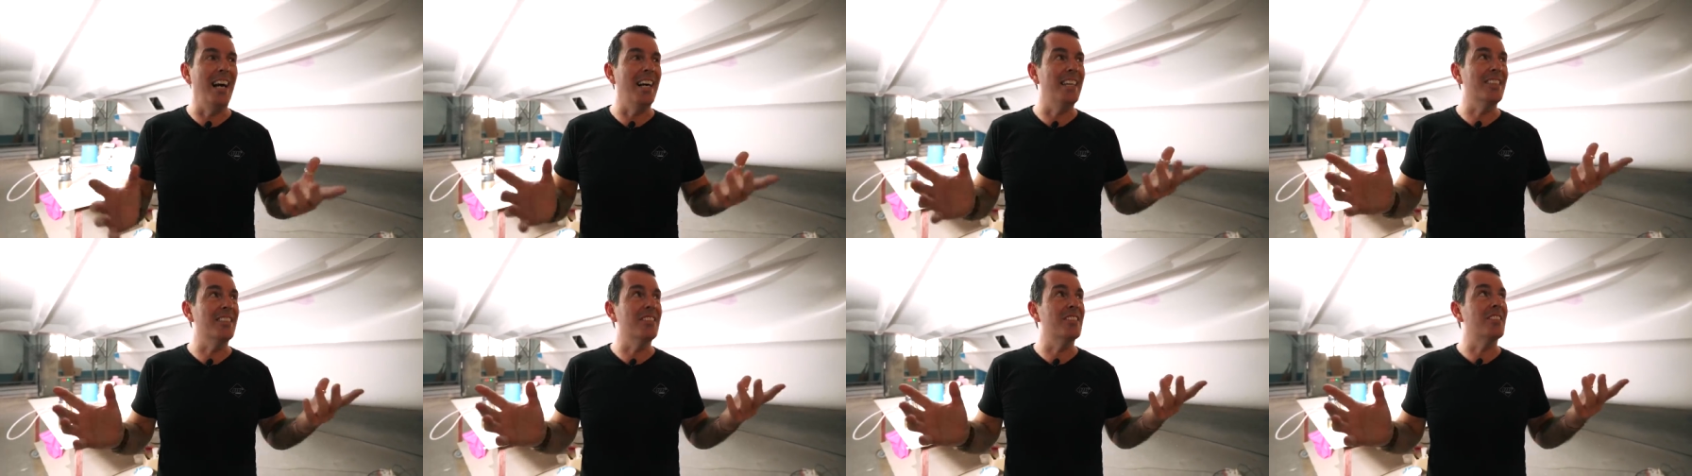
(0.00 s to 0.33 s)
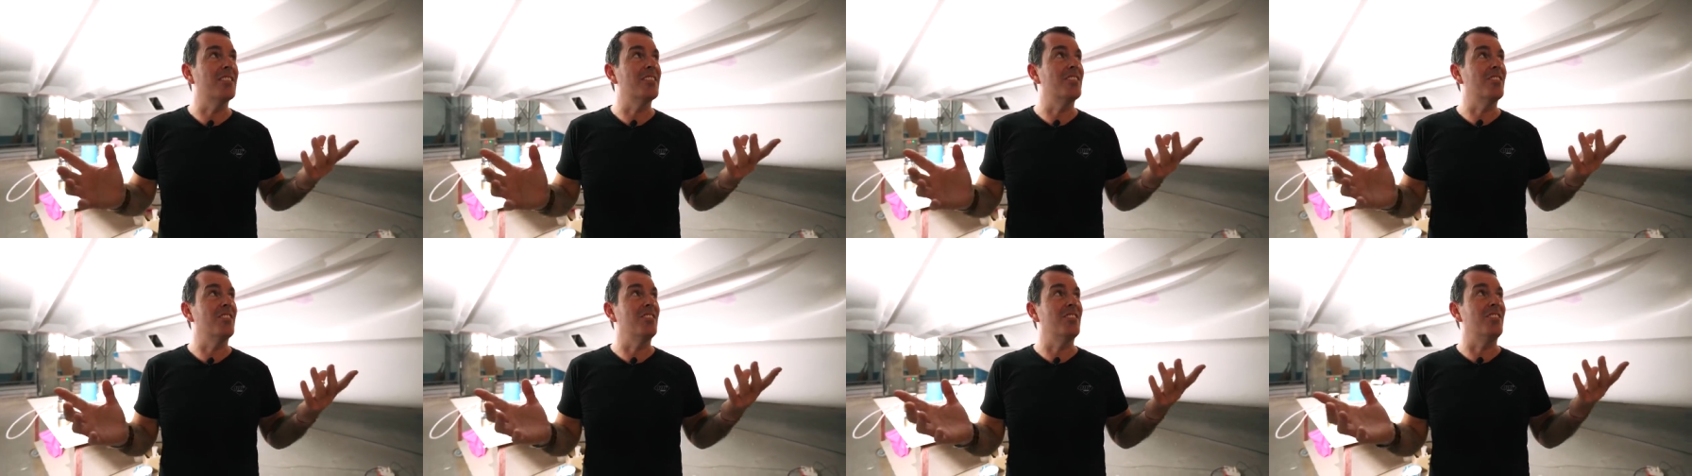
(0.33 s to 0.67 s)
and
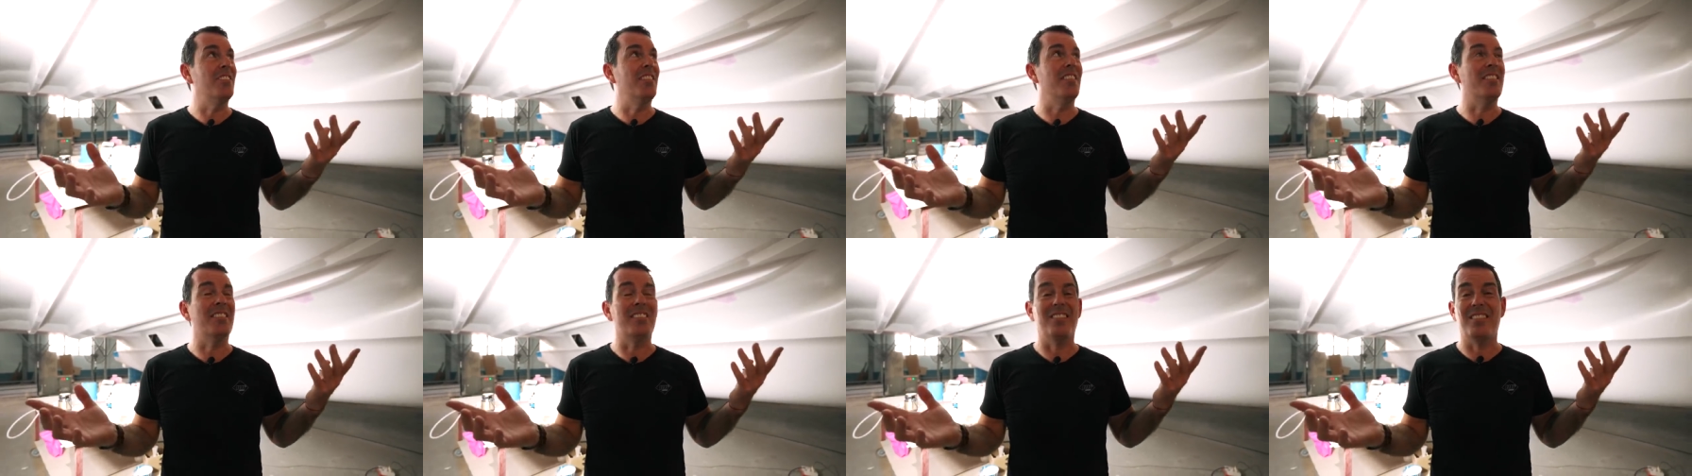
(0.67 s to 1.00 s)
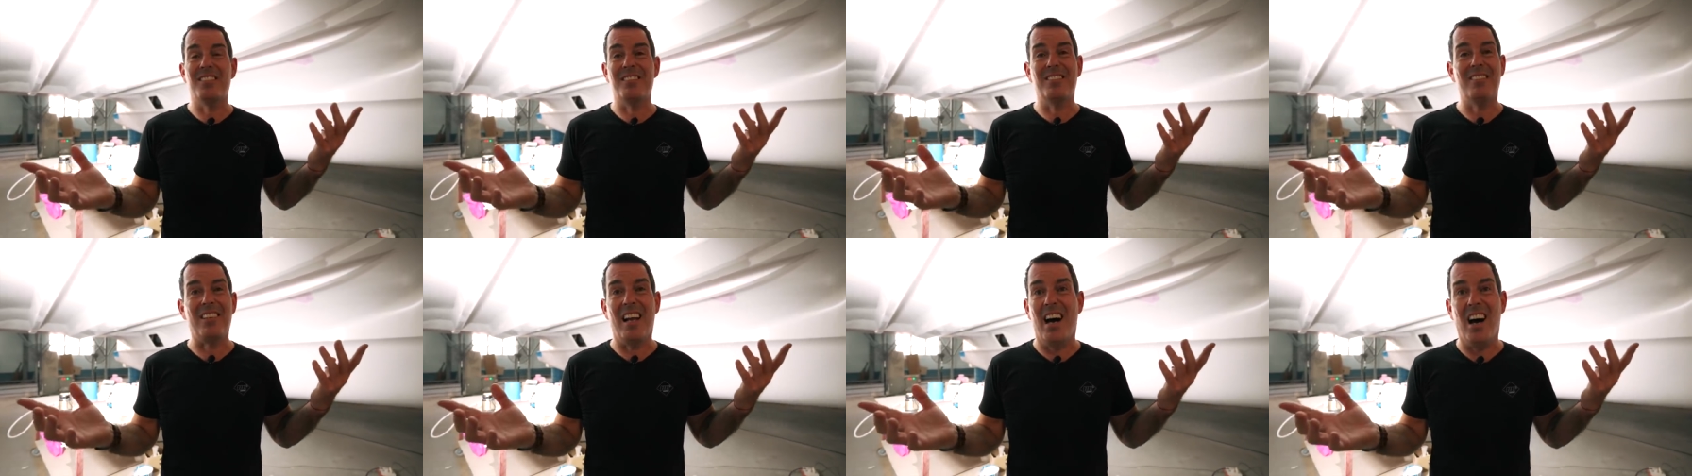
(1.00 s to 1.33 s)
she's
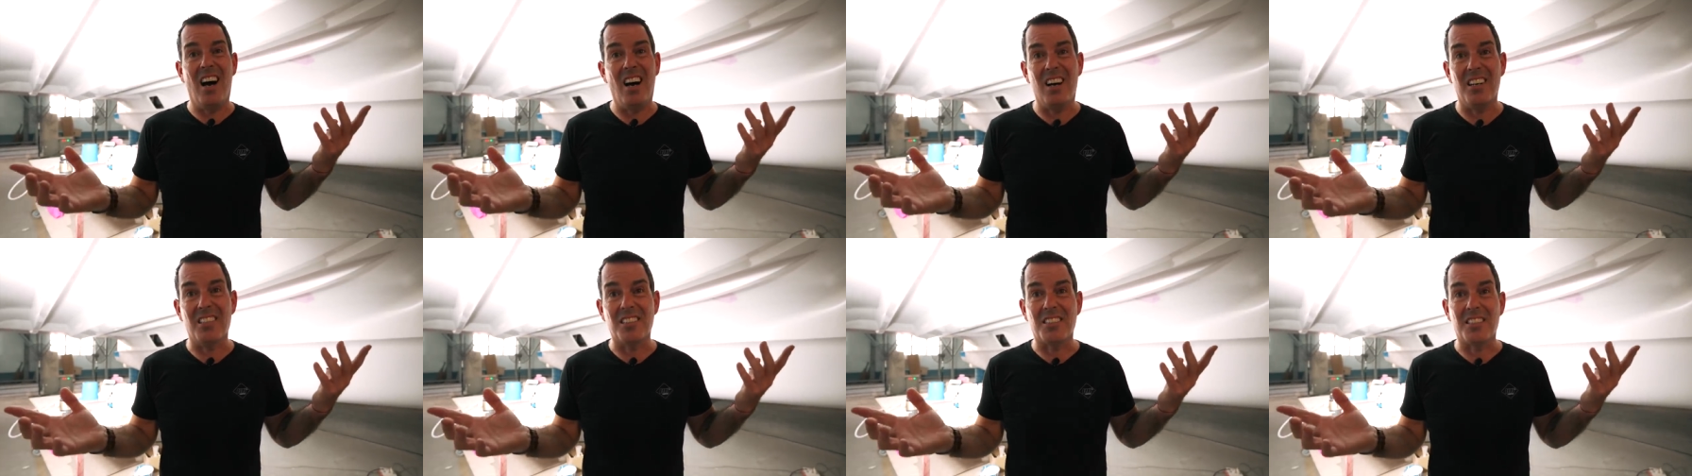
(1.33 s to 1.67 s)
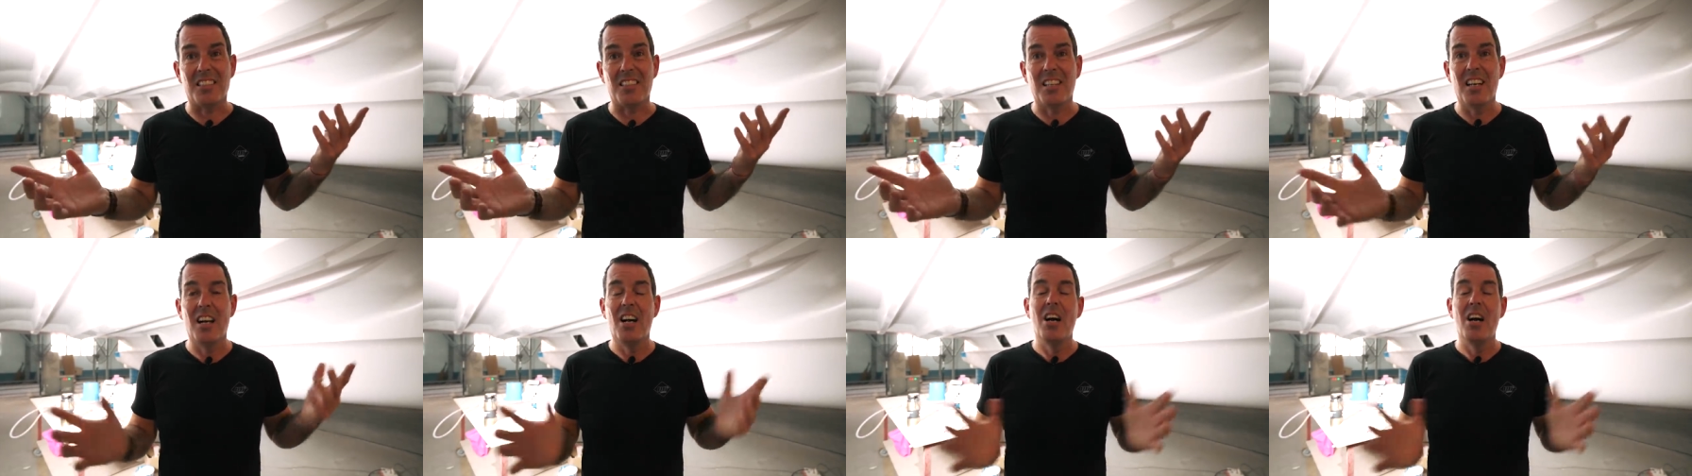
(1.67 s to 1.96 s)
ours.